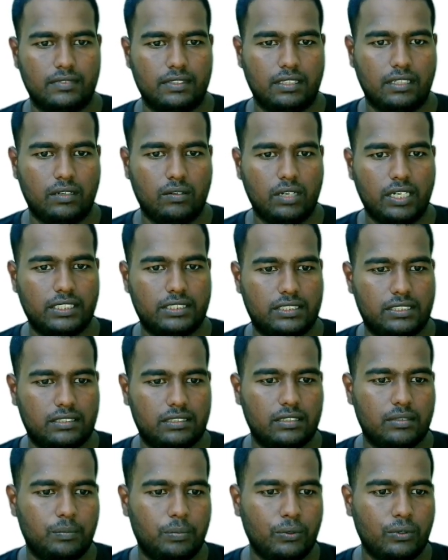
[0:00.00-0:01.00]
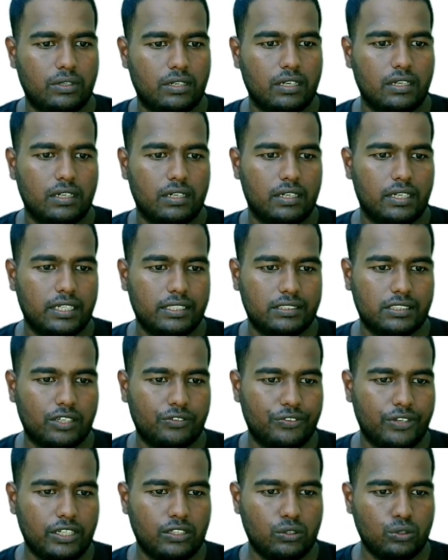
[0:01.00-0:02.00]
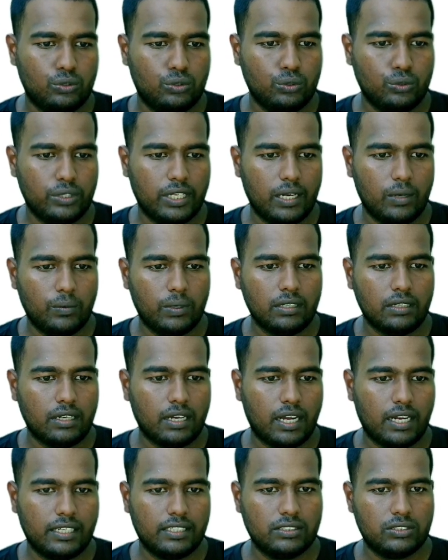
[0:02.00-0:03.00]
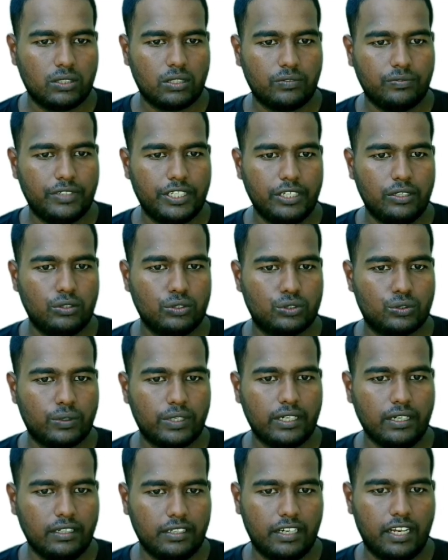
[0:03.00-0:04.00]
Now let's put, instead of L2, 2L1, and instead of D2 square,